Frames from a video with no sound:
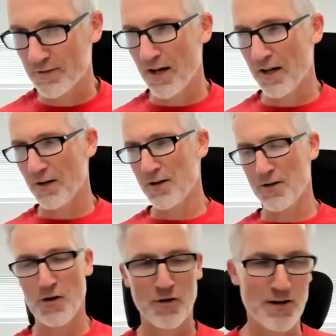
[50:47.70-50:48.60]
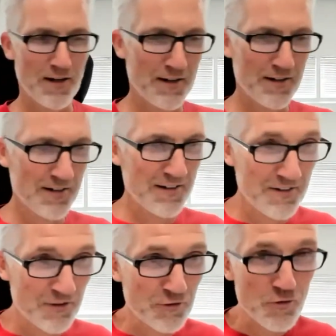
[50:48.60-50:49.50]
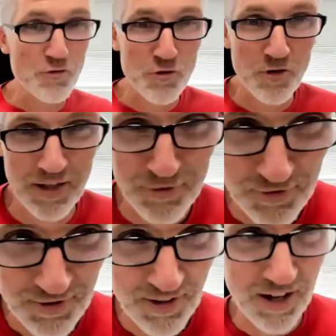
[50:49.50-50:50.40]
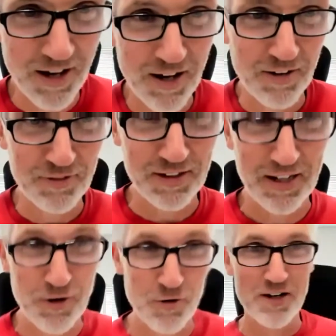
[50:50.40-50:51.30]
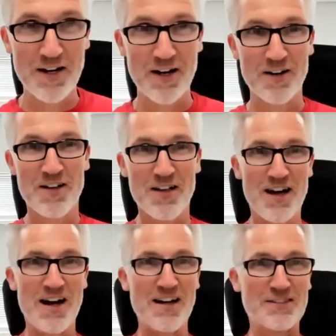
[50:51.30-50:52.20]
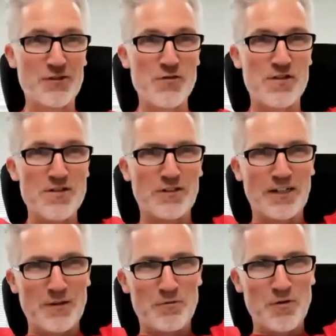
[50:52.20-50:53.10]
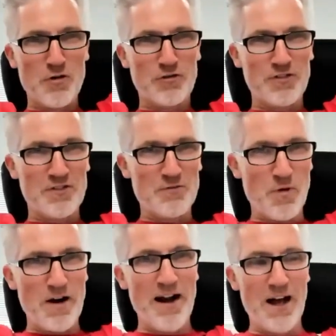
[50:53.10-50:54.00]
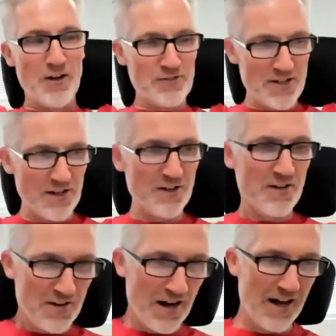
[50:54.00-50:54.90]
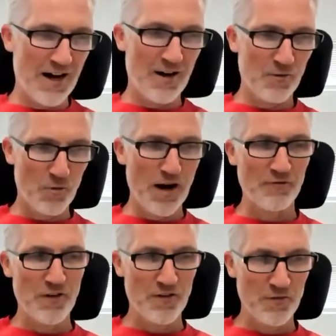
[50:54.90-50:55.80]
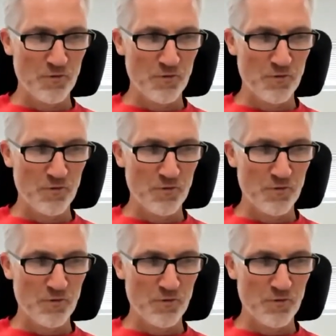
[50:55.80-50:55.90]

is not on your uh, your to do list uh, to get over here uh, to the Uke Like the Pros warehouse here. Uh, I, we'll have I'm to, getting